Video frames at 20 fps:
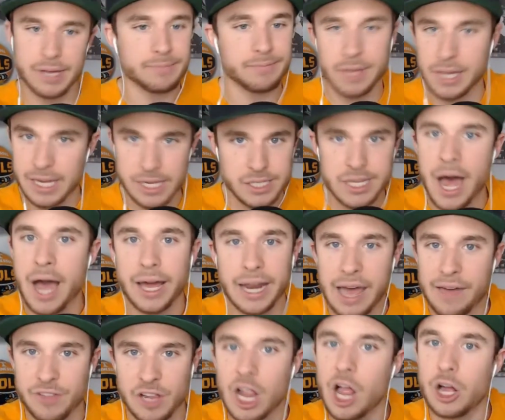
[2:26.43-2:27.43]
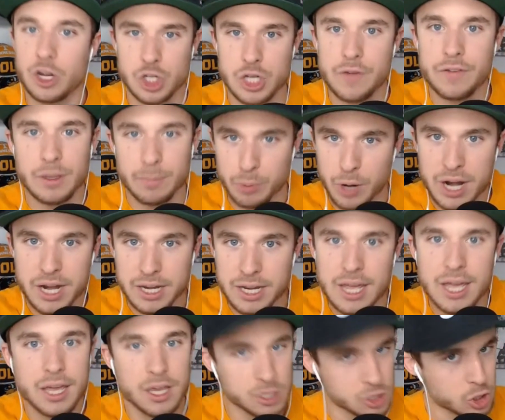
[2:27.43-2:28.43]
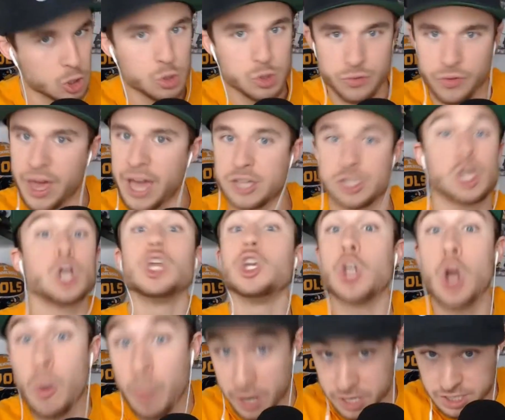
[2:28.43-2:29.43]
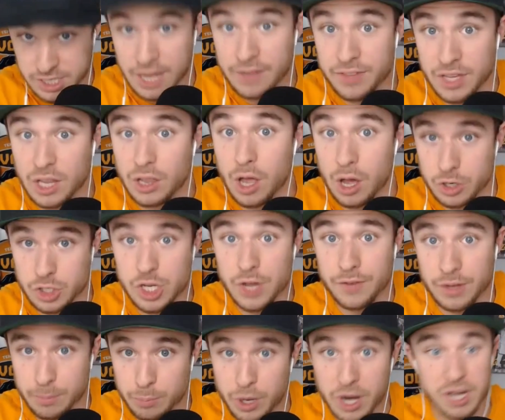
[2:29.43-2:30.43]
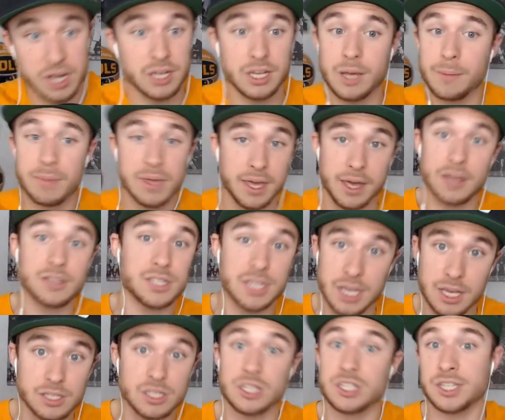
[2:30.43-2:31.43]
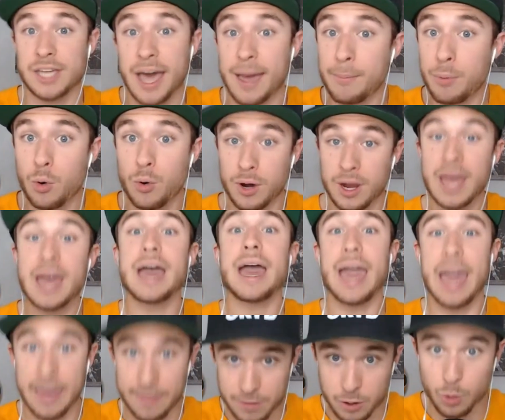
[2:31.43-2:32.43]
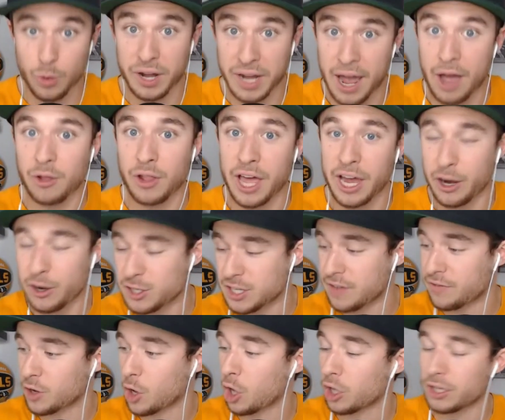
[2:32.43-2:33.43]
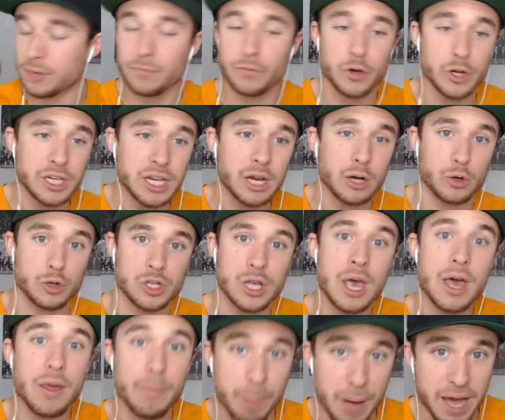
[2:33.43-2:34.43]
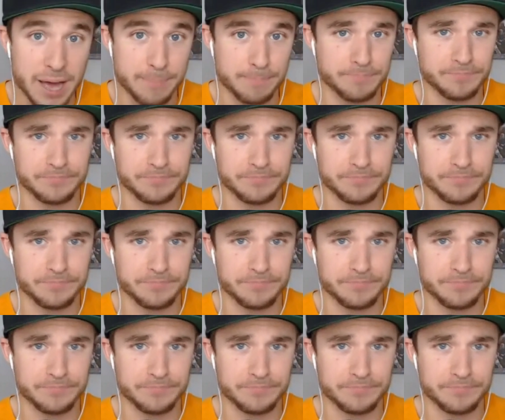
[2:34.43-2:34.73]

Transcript: he's not going to have the longevity Brady did, because newsflash, nobody's going to have the longevity Brady did, because he is a cyborg and the great outlier, as I've called him for years. But